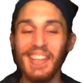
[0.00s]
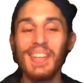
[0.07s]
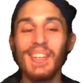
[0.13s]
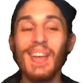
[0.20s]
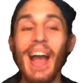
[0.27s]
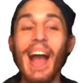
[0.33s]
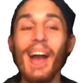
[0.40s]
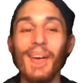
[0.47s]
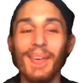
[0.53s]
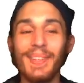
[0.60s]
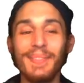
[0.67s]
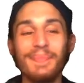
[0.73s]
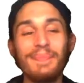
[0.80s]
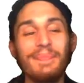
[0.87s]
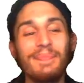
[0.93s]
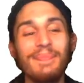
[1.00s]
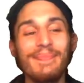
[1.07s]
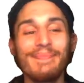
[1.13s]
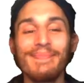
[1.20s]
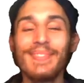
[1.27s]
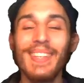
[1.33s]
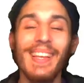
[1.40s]
How?
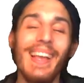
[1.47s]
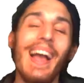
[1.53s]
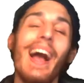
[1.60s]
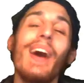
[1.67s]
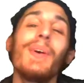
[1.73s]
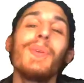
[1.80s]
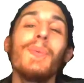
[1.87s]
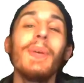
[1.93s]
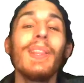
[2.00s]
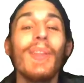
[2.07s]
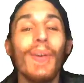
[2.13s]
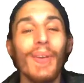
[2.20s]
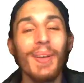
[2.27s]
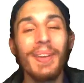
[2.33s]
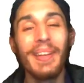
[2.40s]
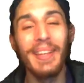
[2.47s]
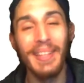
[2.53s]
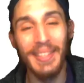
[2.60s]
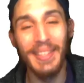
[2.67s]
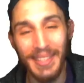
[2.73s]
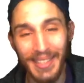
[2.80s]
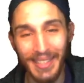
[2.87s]
How do we learn
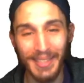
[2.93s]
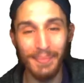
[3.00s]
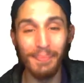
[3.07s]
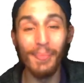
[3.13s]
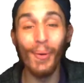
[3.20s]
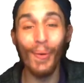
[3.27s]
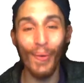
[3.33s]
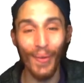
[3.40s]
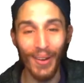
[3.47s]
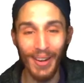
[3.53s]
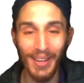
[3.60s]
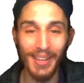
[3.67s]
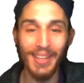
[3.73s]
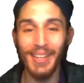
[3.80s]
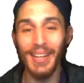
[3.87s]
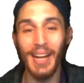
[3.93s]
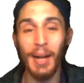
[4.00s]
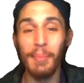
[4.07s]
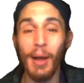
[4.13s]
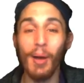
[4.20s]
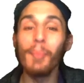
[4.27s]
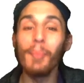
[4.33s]
more
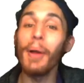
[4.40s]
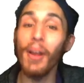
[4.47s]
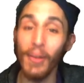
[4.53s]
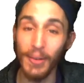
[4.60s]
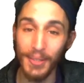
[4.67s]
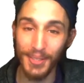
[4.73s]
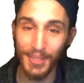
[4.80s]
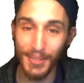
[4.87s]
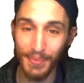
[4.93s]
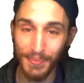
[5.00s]
about parents?